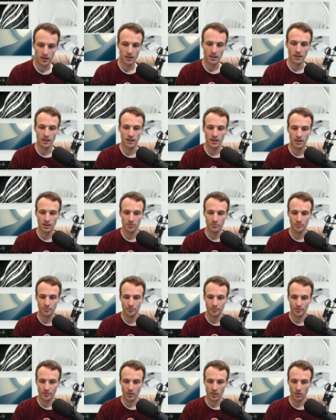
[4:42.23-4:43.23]
Um,
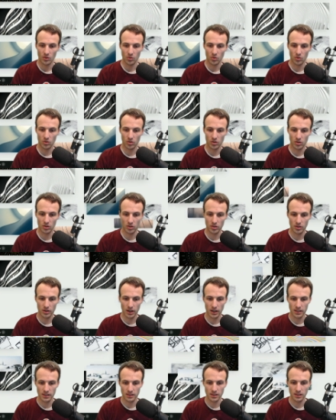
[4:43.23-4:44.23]
or
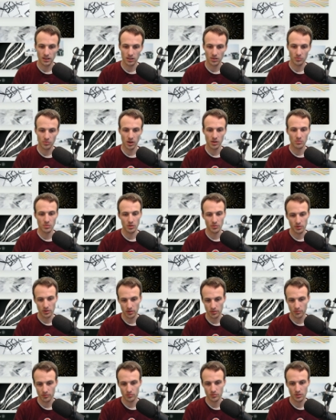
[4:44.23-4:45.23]
I think you might be able
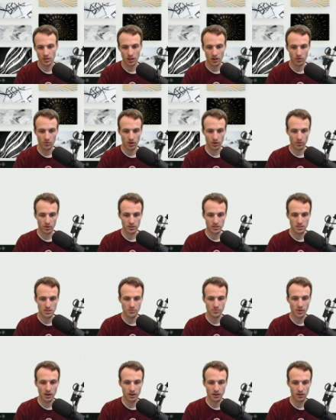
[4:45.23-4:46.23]
to get away with
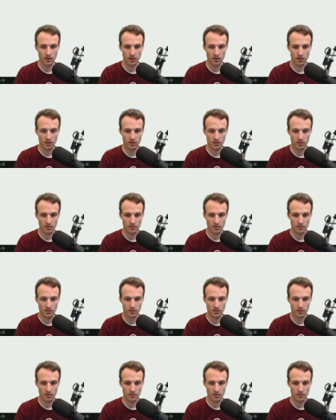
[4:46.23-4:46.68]
debugger,